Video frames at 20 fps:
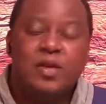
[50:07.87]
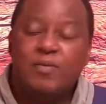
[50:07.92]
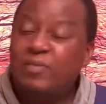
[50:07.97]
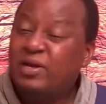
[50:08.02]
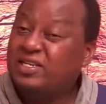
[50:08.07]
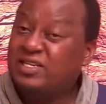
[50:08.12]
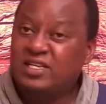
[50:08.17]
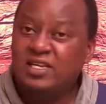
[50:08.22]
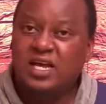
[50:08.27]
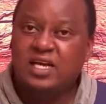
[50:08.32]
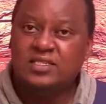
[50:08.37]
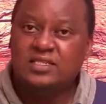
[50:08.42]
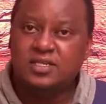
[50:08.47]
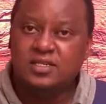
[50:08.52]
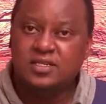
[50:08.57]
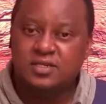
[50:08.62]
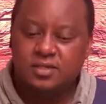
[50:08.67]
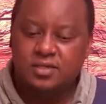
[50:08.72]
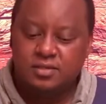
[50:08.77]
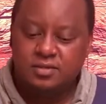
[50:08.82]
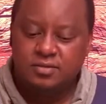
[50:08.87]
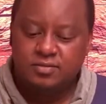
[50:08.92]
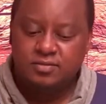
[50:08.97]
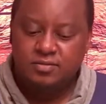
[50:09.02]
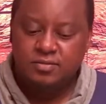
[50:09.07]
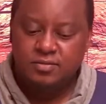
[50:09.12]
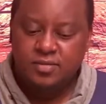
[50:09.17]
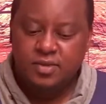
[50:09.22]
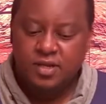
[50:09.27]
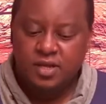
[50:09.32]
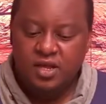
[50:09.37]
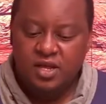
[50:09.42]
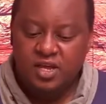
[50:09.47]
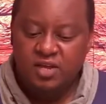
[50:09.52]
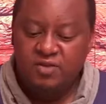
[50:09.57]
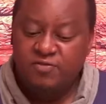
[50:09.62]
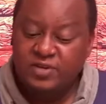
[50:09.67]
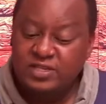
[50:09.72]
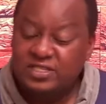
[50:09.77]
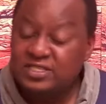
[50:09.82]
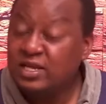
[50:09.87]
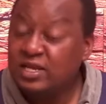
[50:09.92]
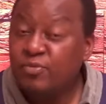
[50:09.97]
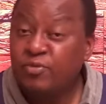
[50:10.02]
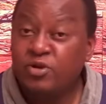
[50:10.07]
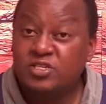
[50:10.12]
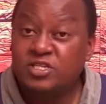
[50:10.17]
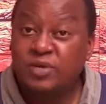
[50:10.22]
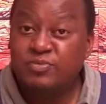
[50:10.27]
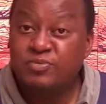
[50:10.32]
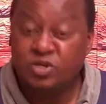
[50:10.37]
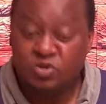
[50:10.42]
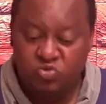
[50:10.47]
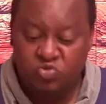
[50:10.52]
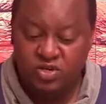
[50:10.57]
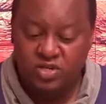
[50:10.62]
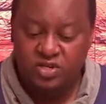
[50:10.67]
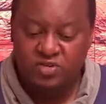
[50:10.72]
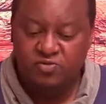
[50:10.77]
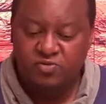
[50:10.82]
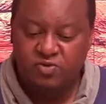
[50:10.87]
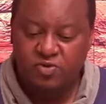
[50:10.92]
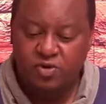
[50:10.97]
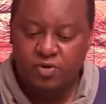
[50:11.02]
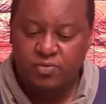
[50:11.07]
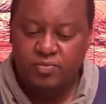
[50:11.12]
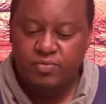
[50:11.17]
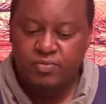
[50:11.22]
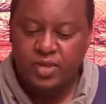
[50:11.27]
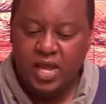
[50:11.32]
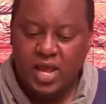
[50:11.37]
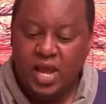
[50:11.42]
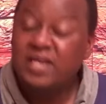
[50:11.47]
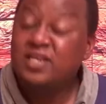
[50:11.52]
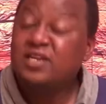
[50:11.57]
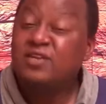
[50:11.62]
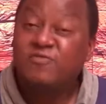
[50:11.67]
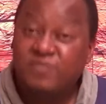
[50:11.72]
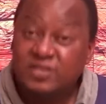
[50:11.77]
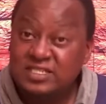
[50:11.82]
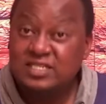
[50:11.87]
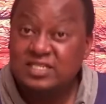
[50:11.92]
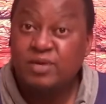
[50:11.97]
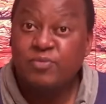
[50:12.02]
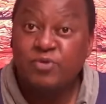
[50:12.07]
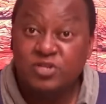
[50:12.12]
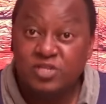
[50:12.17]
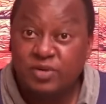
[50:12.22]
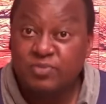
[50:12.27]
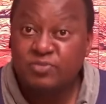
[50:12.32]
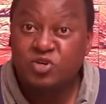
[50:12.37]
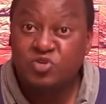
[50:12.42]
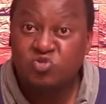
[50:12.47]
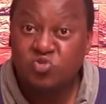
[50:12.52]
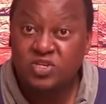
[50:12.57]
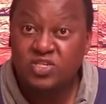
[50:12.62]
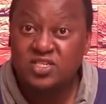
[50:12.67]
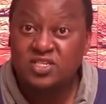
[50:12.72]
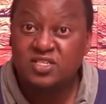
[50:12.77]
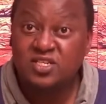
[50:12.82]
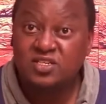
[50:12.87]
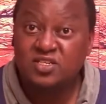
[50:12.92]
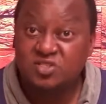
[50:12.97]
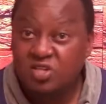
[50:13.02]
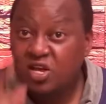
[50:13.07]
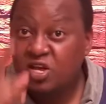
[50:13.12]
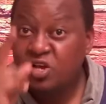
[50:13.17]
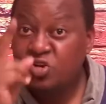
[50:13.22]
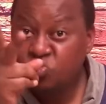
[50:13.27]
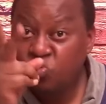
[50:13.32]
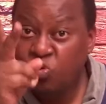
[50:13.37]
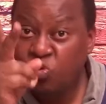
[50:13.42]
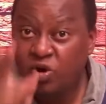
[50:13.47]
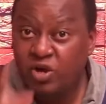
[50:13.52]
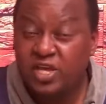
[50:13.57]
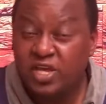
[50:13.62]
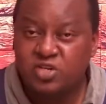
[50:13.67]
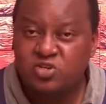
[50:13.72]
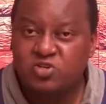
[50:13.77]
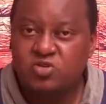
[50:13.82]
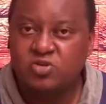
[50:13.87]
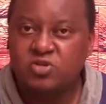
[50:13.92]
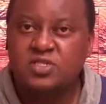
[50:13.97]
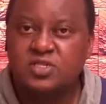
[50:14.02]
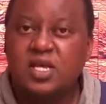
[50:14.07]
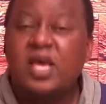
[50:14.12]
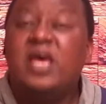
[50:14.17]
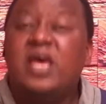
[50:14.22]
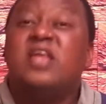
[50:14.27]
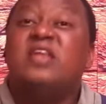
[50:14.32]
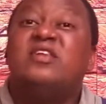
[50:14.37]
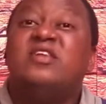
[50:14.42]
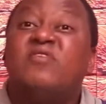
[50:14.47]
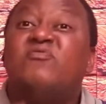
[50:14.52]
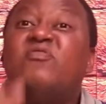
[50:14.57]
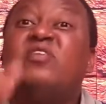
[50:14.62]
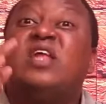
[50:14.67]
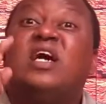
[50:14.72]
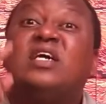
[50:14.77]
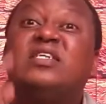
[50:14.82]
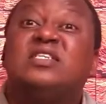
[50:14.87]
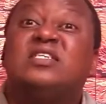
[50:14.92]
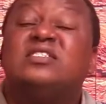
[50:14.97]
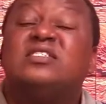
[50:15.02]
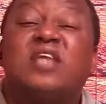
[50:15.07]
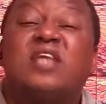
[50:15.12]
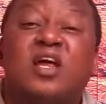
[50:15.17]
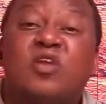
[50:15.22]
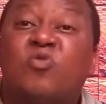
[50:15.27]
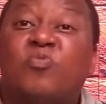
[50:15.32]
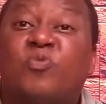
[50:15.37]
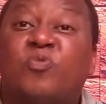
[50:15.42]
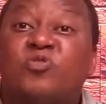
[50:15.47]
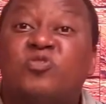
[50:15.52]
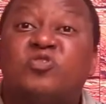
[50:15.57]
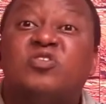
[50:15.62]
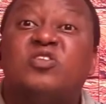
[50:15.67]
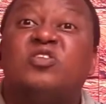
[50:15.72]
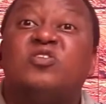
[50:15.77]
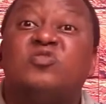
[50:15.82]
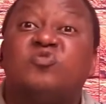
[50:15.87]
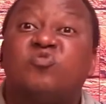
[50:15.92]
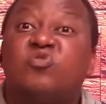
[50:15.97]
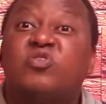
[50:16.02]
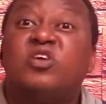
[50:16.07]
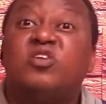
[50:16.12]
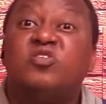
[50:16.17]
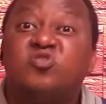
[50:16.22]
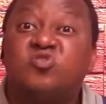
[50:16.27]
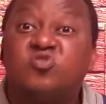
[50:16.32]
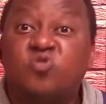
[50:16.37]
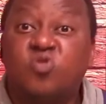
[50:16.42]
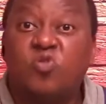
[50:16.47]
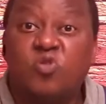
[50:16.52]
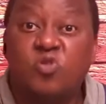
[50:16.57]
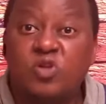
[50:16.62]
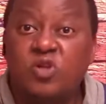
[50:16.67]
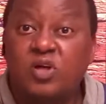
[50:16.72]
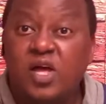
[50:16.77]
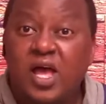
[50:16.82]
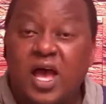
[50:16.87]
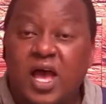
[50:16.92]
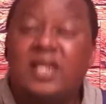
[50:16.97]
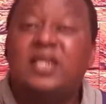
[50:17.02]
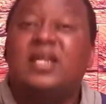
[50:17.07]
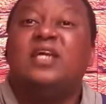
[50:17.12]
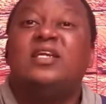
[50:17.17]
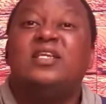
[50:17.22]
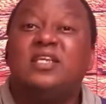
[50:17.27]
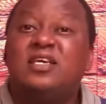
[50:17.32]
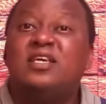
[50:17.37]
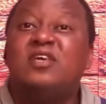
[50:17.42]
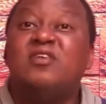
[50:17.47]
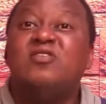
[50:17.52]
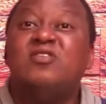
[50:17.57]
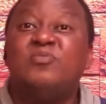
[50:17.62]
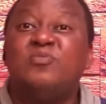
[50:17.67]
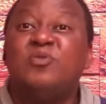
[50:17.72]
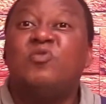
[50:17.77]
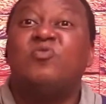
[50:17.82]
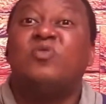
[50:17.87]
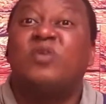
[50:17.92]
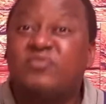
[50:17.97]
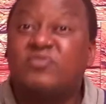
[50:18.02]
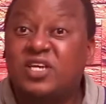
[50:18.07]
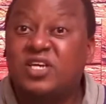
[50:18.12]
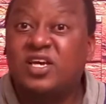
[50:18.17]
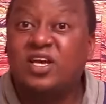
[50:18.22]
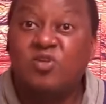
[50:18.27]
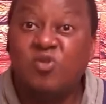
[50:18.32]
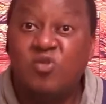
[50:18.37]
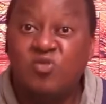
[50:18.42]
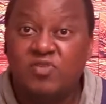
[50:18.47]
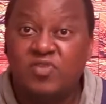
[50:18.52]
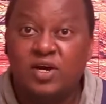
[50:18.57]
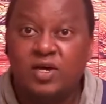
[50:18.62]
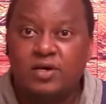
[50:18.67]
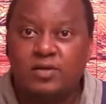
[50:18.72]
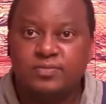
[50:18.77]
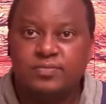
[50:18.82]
But he doesn't. In 1 Samuel chapter 24 and in 1 Samuel chapter 26, two occasions, David has a, an opportunity to kill Saul. And had he killed him, he could have taken over.